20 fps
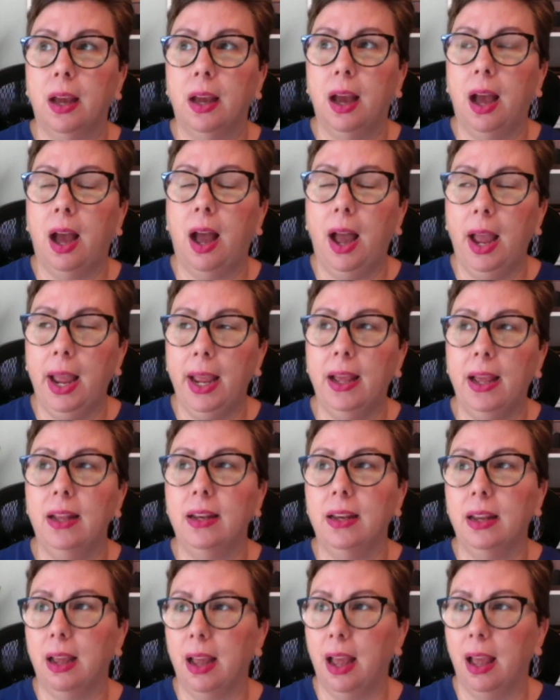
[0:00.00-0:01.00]
I
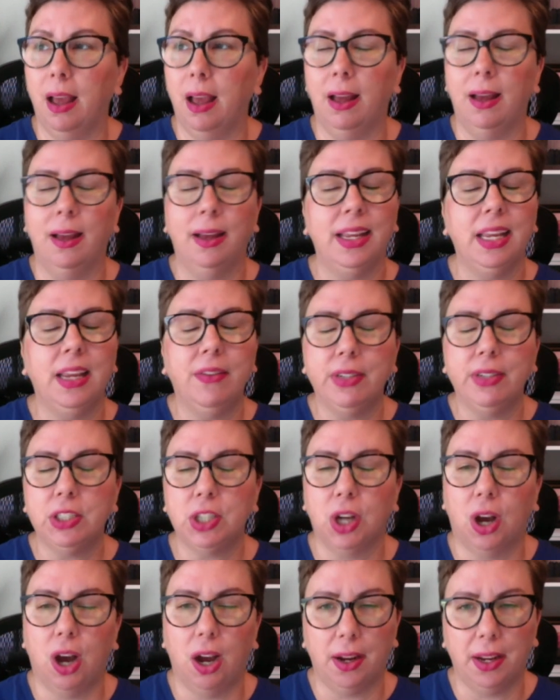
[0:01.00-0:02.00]
even
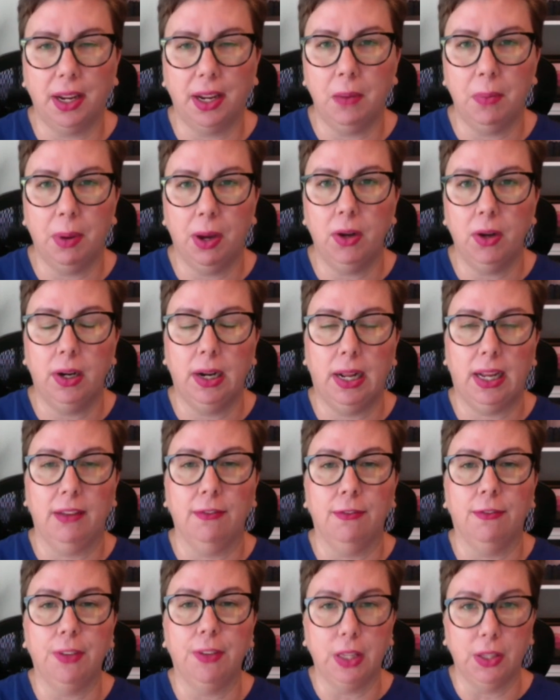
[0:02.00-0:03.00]
talking about it, I
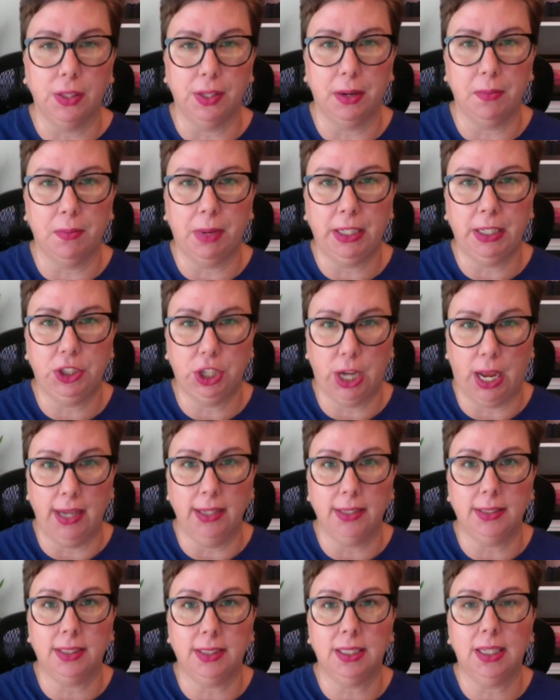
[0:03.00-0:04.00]
can feel it in my
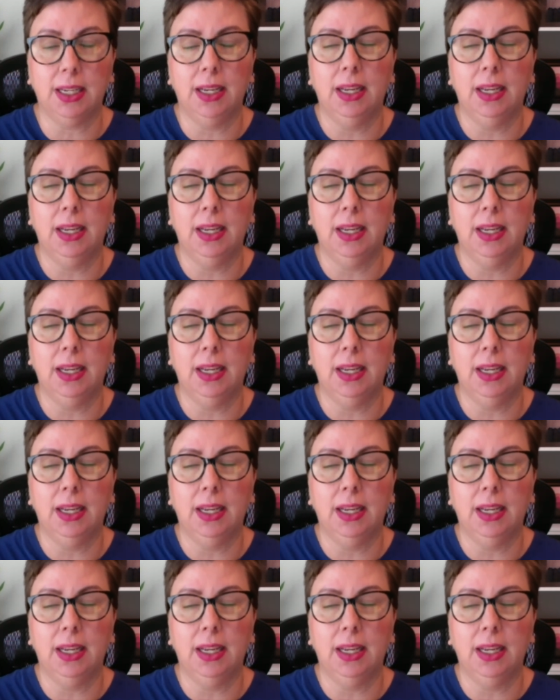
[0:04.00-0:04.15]
chest.